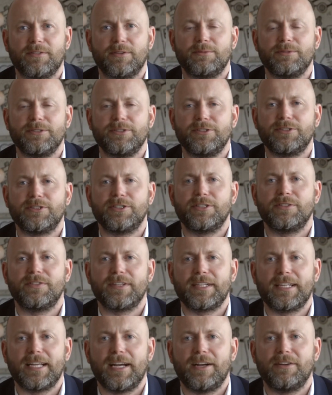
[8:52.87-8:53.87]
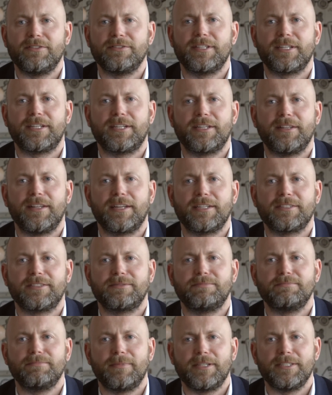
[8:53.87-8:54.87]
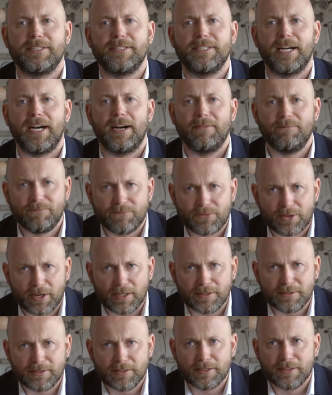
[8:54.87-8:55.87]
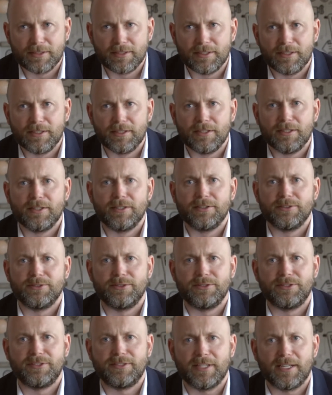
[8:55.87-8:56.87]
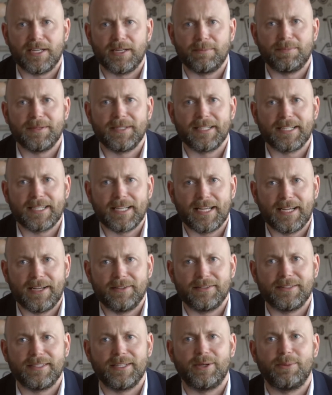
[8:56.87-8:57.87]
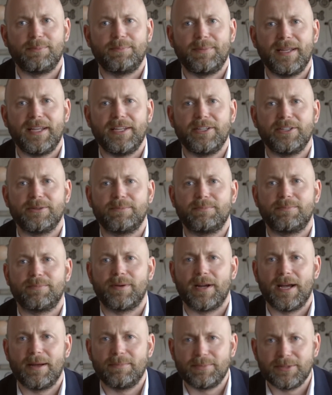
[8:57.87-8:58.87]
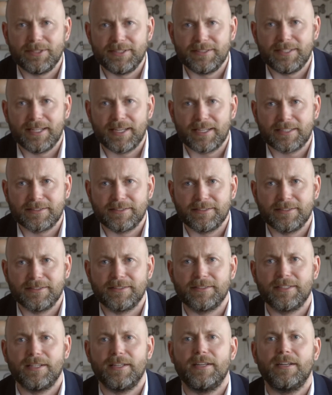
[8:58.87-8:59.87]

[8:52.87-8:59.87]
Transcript: a reserve account that collects money up front to set up an account that'll pay your property taxes,